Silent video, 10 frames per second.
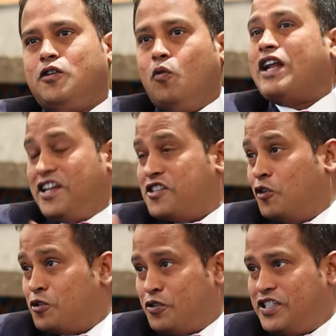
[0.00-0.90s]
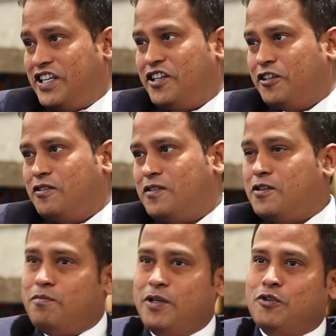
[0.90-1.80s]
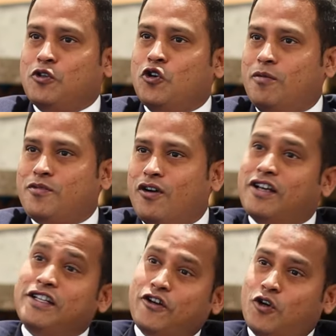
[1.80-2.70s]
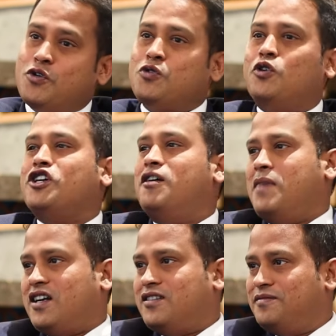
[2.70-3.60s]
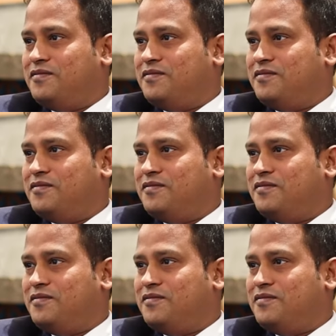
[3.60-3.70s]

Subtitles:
what I also seen here, people go abroad and they always want to come back.